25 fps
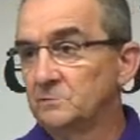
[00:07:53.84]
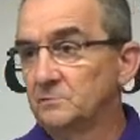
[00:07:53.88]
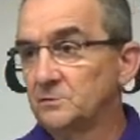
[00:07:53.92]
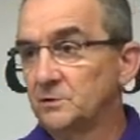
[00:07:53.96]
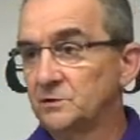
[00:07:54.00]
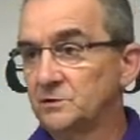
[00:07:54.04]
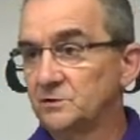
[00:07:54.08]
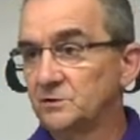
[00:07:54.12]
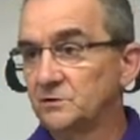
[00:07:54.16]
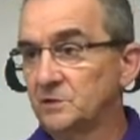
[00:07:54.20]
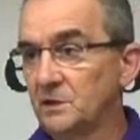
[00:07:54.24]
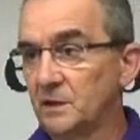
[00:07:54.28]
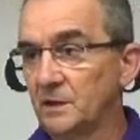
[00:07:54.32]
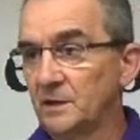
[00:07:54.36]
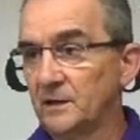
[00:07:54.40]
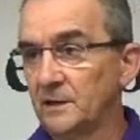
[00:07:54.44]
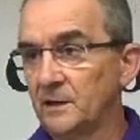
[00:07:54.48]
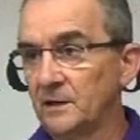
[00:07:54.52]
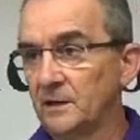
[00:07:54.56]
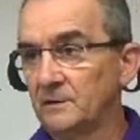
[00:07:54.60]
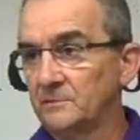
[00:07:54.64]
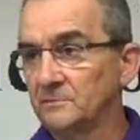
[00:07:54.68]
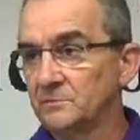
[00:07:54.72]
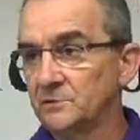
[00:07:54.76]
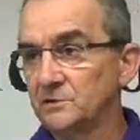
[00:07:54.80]
just,
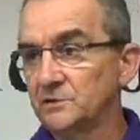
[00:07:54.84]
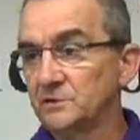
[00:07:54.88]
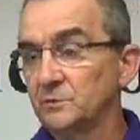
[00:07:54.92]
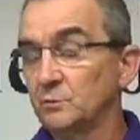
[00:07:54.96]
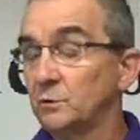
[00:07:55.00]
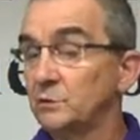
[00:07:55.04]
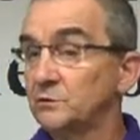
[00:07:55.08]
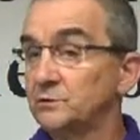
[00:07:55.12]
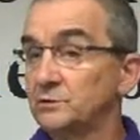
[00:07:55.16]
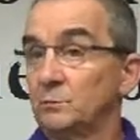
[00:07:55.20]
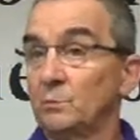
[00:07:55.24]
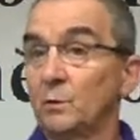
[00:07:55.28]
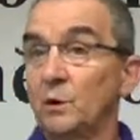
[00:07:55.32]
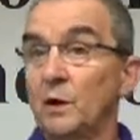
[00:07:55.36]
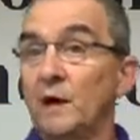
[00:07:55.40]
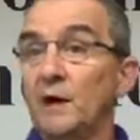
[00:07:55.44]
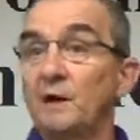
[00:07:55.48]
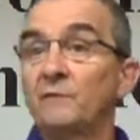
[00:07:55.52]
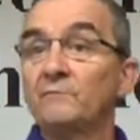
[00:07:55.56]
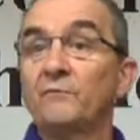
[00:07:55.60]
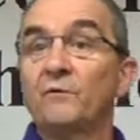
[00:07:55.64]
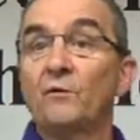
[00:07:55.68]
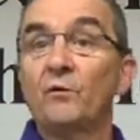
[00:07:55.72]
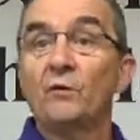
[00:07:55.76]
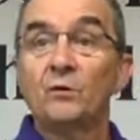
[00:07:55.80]
uh, just was. Well,
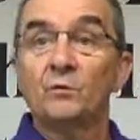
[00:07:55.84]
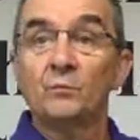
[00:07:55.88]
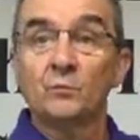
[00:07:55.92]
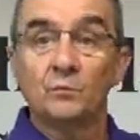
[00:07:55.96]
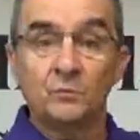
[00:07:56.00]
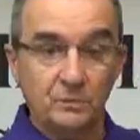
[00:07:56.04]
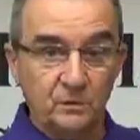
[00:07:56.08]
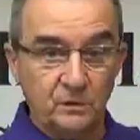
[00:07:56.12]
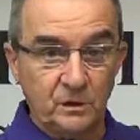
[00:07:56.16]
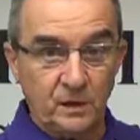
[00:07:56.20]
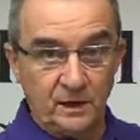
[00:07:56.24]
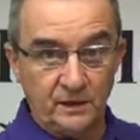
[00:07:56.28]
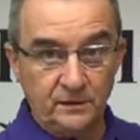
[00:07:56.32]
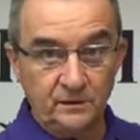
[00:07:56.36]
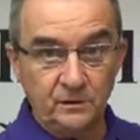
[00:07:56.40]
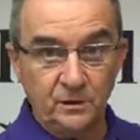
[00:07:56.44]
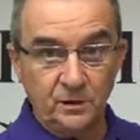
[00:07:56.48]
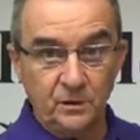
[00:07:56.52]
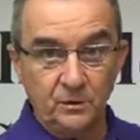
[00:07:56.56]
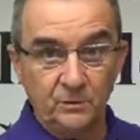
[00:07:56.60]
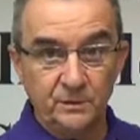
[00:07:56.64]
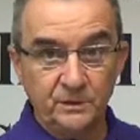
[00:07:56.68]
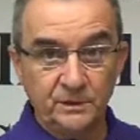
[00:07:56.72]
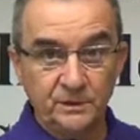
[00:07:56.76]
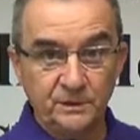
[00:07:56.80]
how far will God
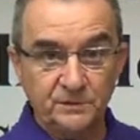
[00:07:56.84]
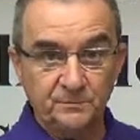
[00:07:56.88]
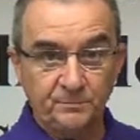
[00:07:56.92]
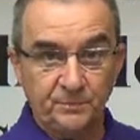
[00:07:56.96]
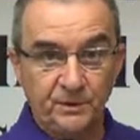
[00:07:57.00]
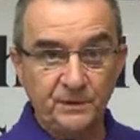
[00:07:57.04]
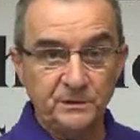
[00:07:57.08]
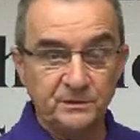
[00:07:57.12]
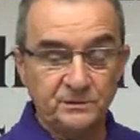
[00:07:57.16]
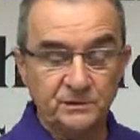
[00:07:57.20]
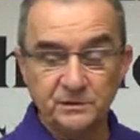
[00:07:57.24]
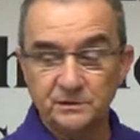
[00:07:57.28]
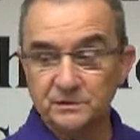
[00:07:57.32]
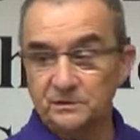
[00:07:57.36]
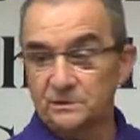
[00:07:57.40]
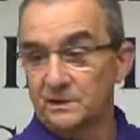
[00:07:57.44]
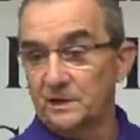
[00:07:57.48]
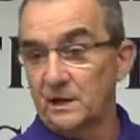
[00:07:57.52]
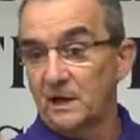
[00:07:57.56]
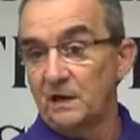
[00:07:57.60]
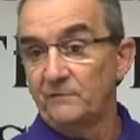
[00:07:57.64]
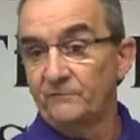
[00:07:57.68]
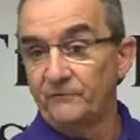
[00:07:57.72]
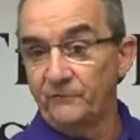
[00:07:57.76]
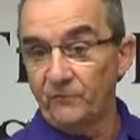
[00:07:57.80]
go in His patience,
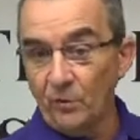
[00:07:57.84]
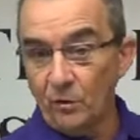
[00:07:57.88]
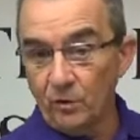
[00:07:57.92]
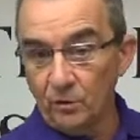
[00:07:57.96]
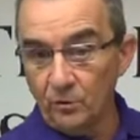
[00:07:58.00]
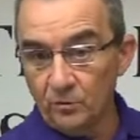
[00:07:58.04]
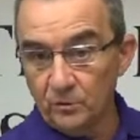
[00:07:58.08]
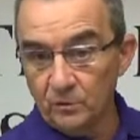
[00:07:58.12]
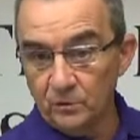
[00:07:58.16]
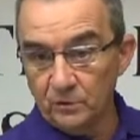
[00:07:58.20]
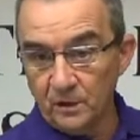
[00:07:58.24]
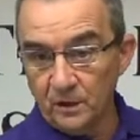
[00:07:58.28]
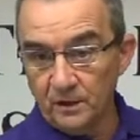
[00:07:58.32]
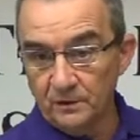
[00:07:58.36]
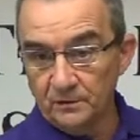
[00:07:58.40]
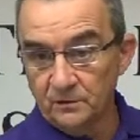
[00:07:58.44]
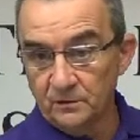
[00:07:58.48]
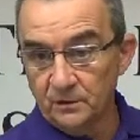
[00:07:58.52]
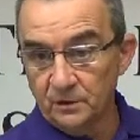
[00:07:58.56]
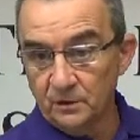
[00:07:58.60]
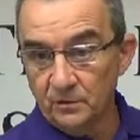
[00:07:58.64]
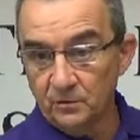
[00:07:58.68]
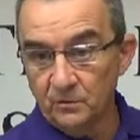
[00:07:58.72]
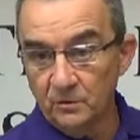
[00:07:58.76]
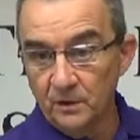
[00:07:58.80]
and how far will God
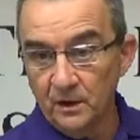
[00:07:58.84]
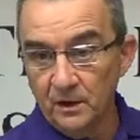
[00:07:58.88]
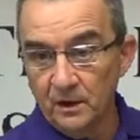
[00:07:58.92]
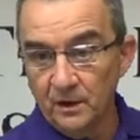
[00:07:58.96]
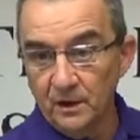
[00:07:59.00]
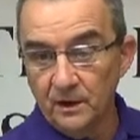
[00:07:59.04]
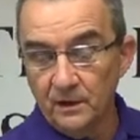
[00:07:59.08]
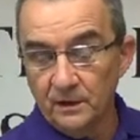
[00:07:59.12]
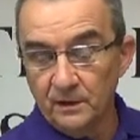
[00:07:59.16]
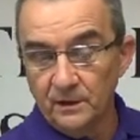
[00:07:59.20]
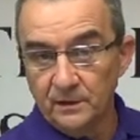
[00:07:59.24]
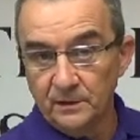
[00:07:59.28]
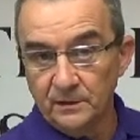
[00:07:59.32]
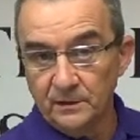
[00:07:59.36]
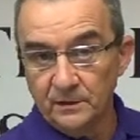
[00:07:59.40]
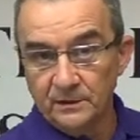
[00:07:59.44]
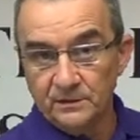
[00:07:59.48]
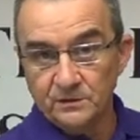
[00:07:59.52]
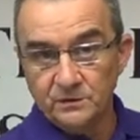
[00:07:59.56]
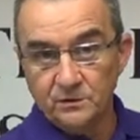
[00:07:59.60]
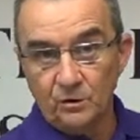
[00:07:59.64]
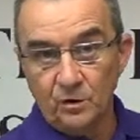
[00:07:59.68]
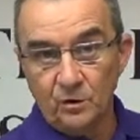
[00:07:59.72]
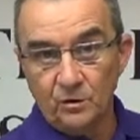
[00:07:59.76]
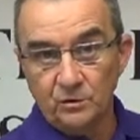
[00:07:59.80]
go in
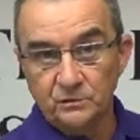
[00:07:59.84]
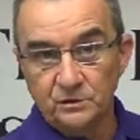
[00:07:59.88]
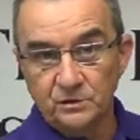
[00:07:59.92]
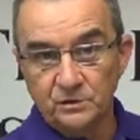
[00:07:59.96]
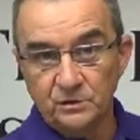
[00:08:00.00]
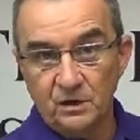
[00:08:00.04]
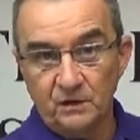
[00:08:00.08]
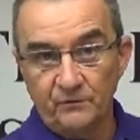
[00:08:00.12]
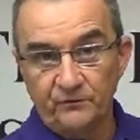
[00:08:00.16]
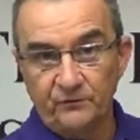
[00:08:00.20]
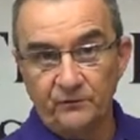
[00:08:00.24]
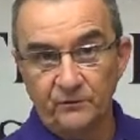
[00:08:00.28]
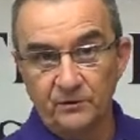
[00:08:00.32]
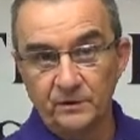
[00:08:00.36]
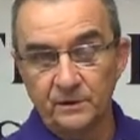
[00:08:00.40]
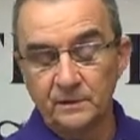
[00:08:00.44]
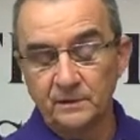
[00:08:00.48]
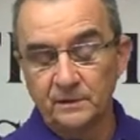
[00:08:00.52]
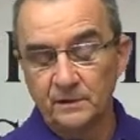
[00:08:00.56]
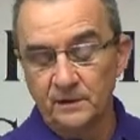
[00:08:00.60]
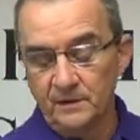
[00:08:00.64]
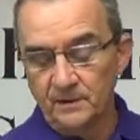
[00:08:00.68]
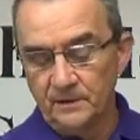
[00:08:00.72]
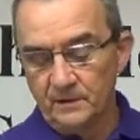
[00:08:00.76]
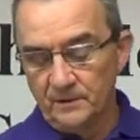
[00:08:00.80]
His long
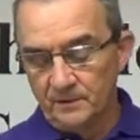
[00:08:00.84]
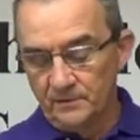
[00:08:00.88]
suffering